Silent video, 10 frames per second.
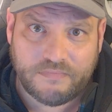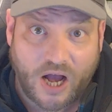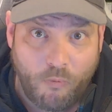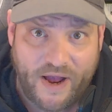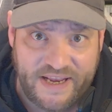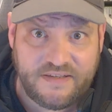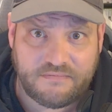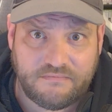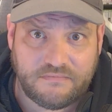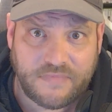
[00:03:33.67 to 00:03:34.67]
I'll wait.
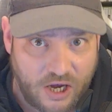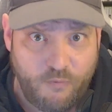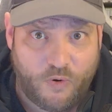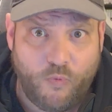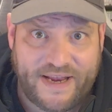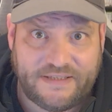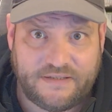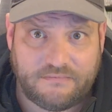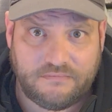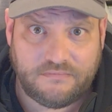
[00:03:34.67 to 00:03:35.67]
I will
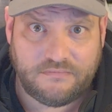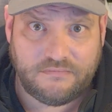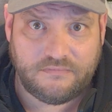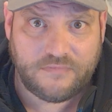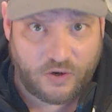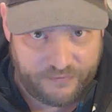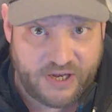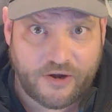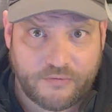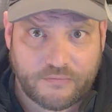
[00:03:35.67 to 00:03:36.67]
wait. Off you
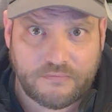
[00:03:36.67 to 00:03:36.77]
go.